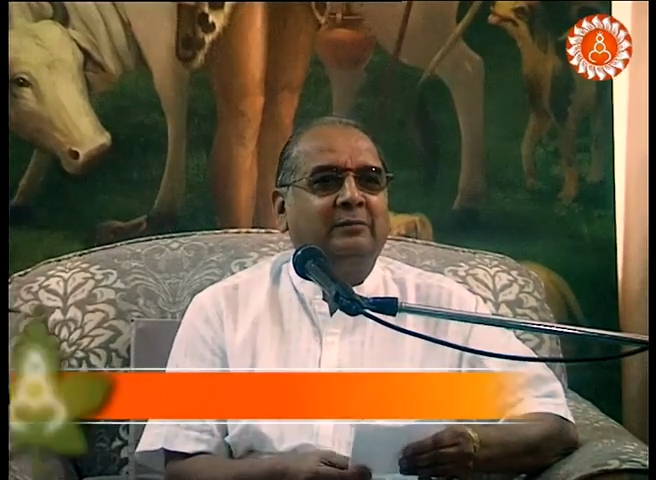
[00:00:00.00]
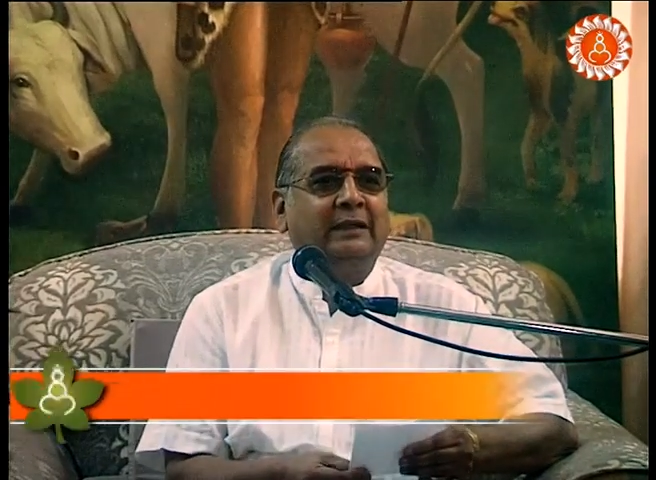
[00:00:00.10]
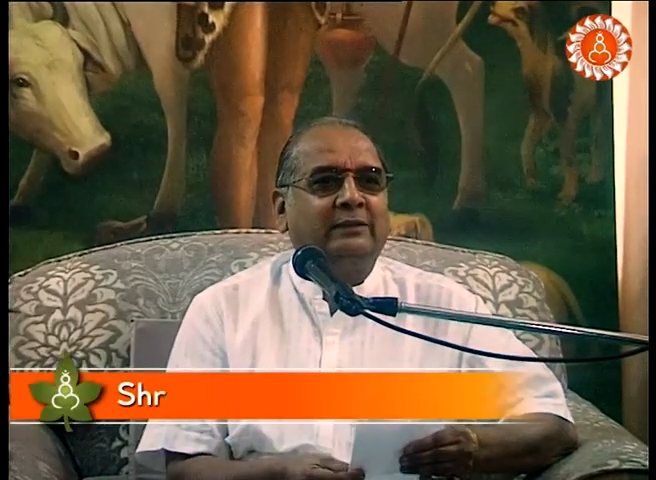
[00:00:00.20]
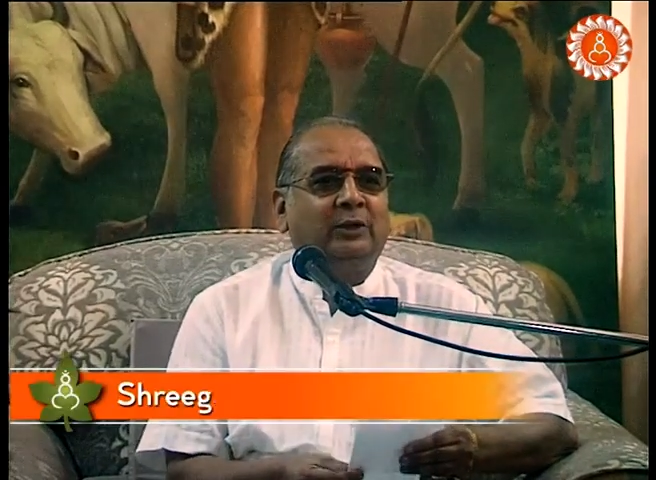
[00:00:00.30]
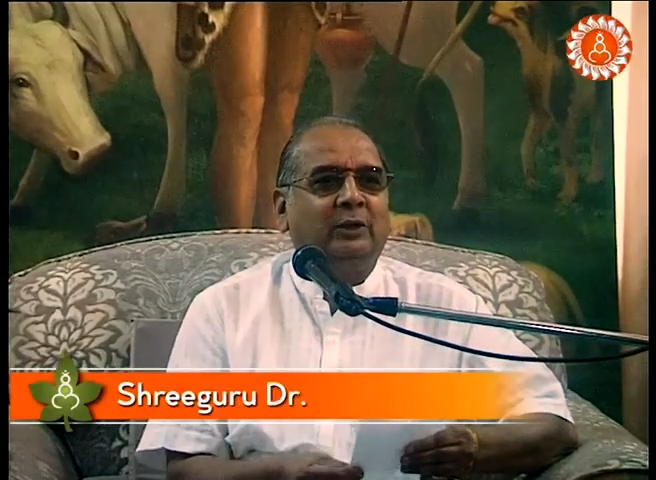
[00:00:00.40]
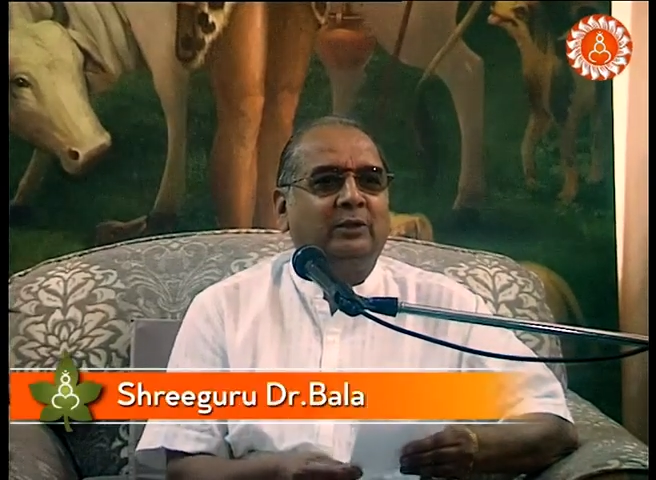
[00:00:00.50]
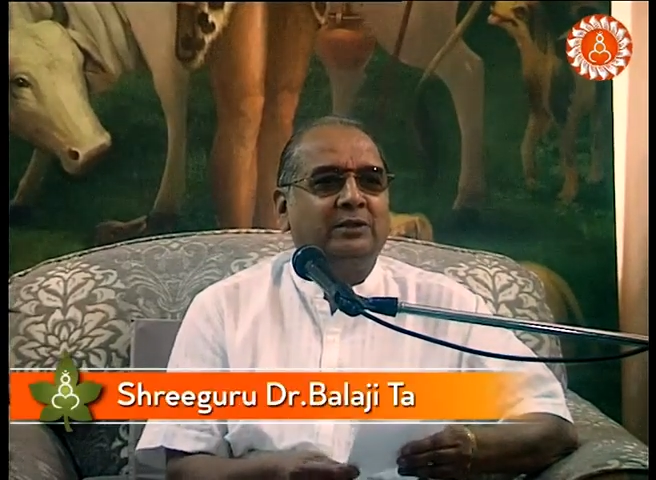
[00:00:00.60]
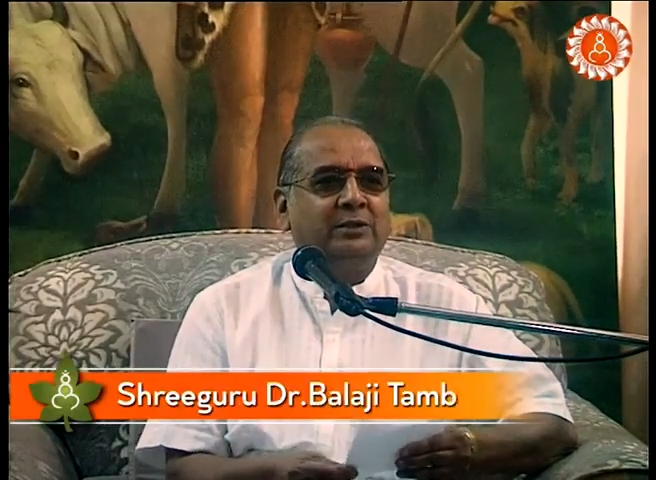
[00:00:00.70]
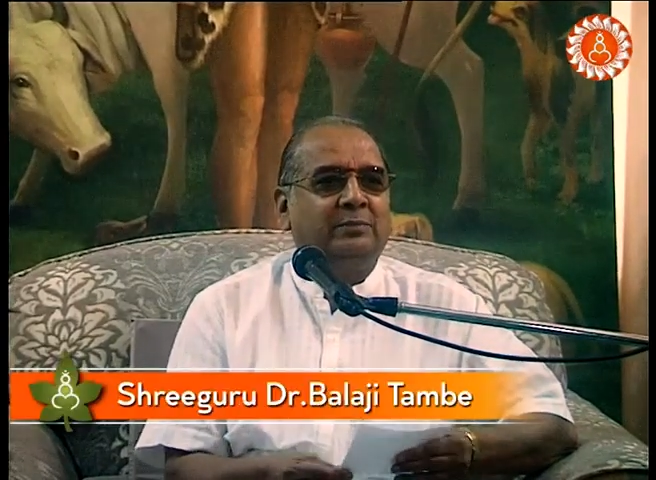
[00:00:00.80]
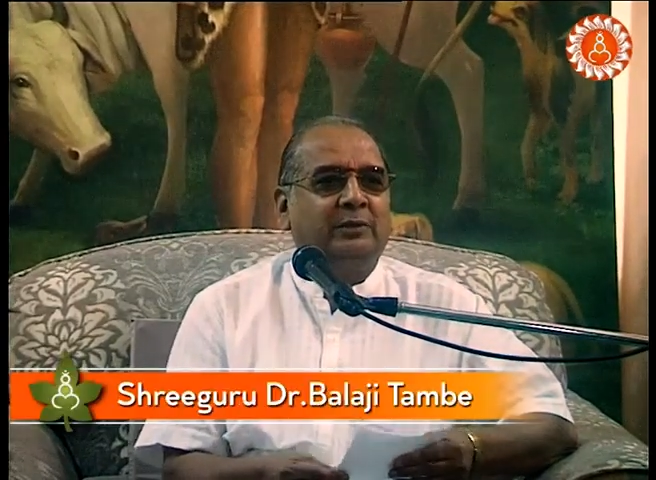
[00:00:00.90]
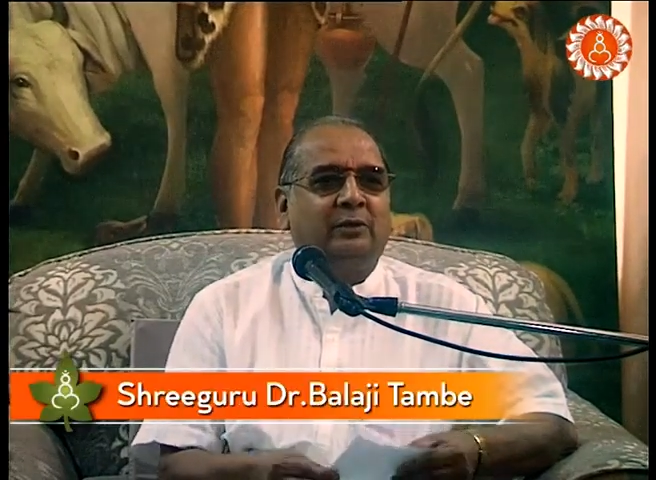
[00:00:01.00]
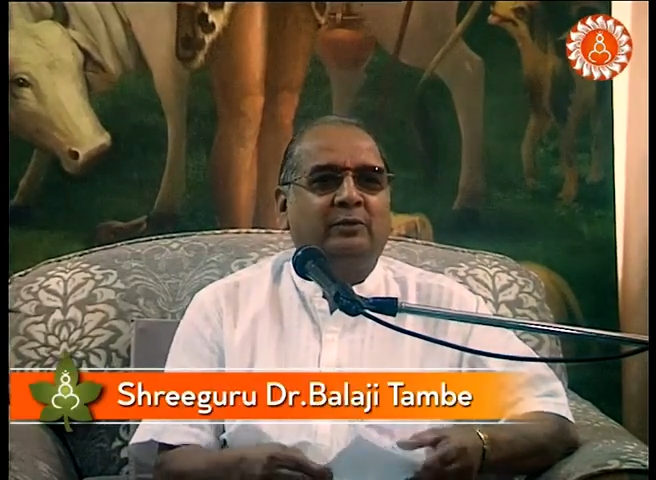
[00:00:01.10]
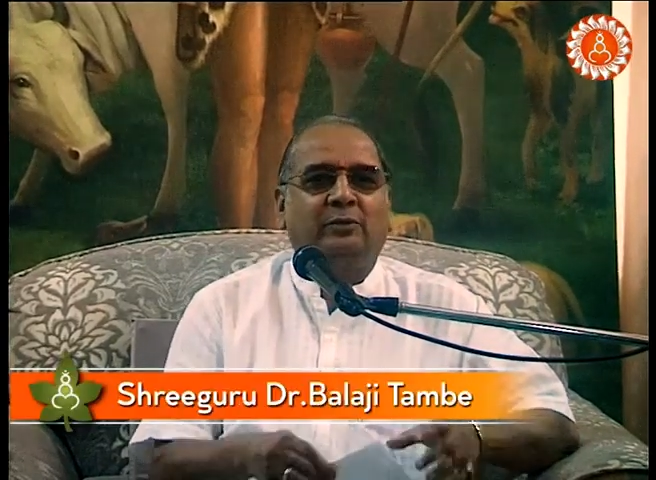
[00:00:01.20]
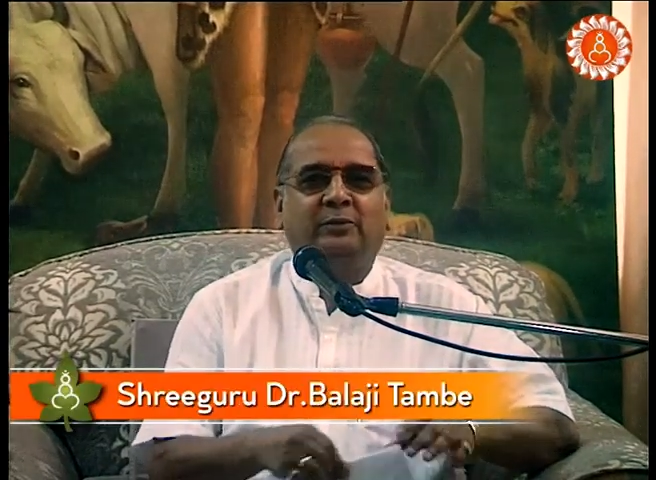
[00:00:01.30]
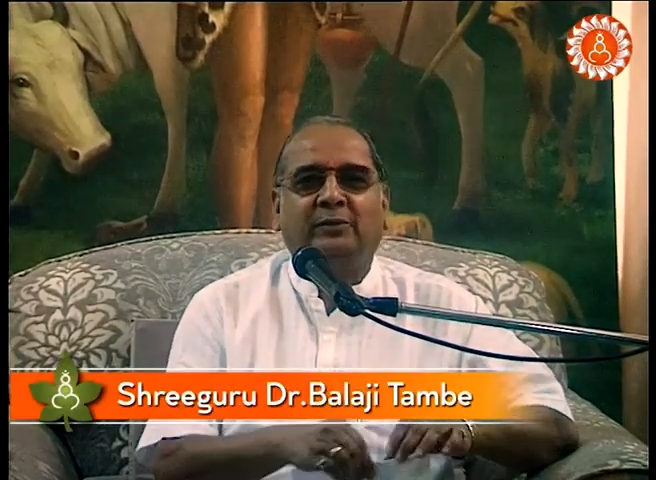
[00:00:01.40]
mythology,
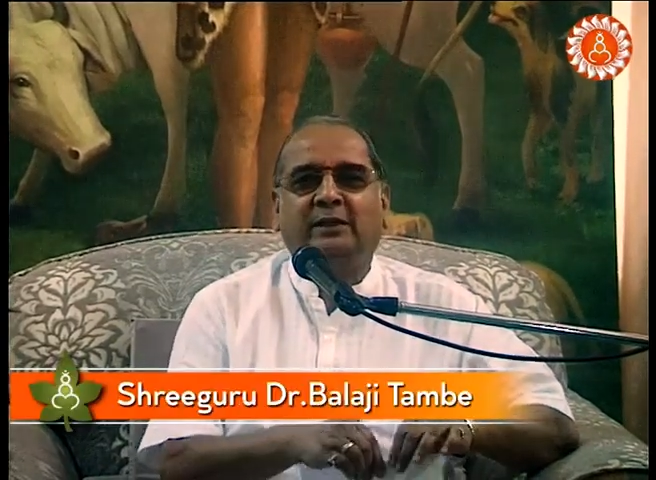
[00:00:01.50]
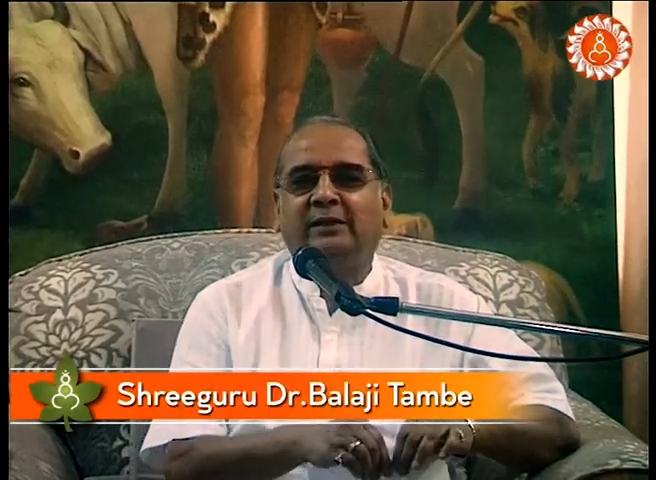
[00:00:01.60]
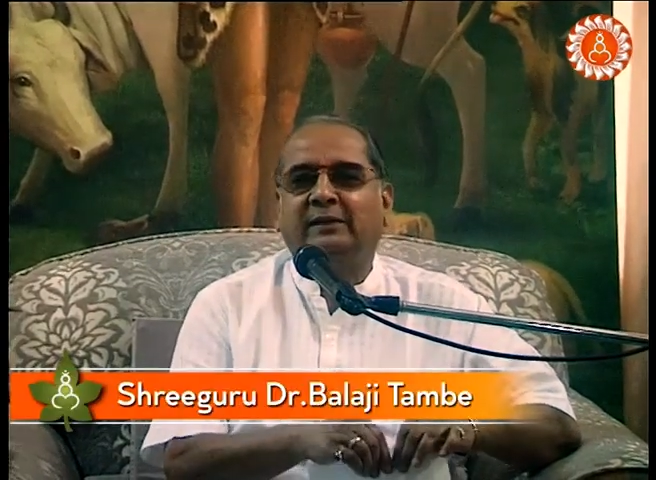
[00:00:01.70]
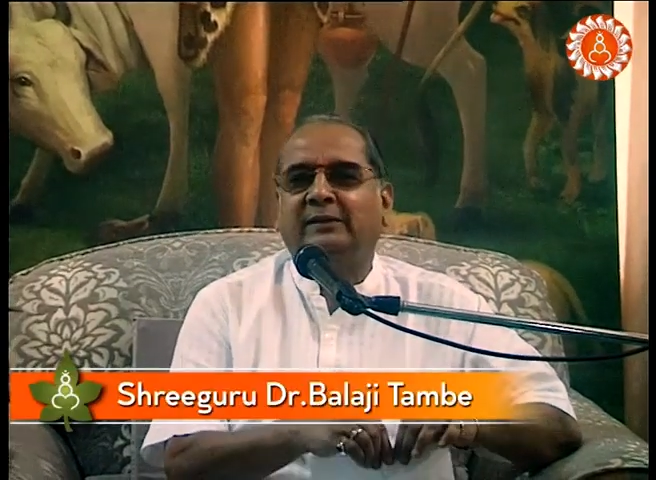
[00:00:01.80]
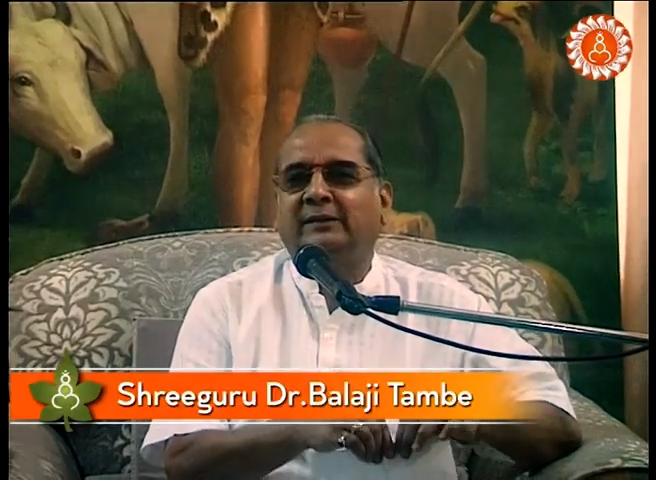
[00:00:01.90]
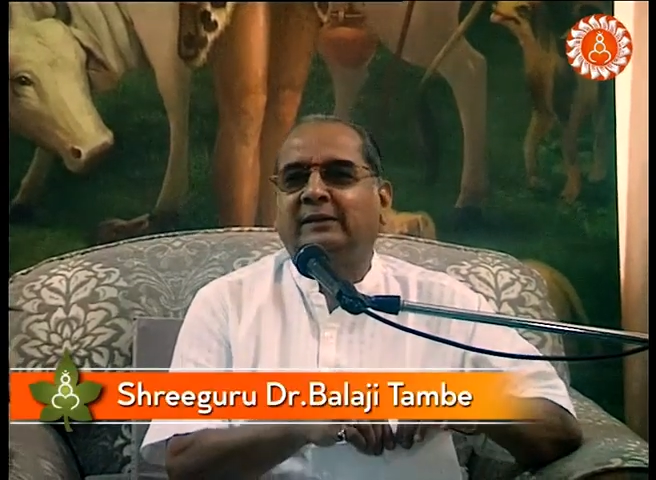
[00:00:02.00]
philosophy,